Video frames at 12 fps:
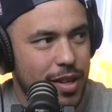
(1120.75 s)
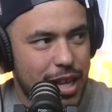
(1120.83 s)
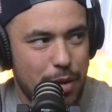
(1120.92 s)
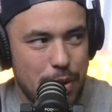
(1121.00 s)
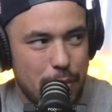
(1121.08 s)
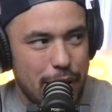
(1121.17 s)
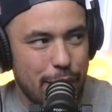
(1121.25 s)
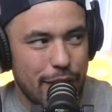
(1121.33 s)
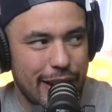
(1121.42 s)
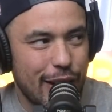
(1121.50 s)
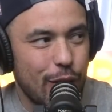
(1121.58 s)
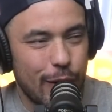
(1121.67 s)
that'd be a bit of
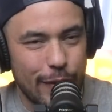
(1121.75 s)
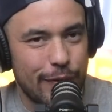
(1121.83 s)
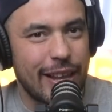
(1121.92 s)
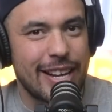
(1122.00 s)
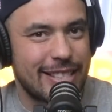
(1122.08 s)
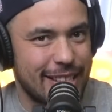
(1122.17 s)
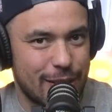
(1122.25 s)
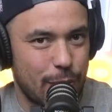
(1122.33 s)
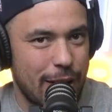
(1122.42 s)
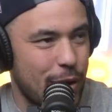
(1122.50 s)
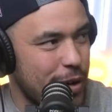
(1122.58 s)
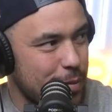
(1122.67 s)
a giggle if they just
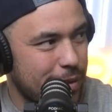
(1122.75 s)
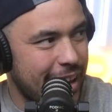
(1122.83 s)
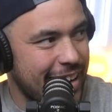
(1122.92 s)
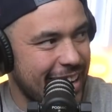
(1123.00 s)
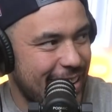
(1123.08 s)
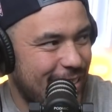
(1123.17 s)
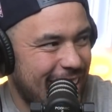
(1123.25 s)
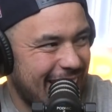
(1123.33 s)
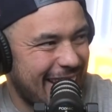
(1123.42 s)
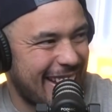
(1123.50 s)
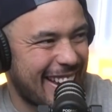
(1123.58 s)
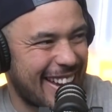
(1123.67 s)
went on and played
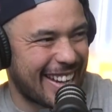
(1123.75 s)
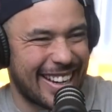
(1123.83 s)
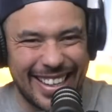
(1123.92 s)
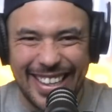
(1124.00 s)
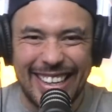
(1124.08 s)
anyway. Yeah.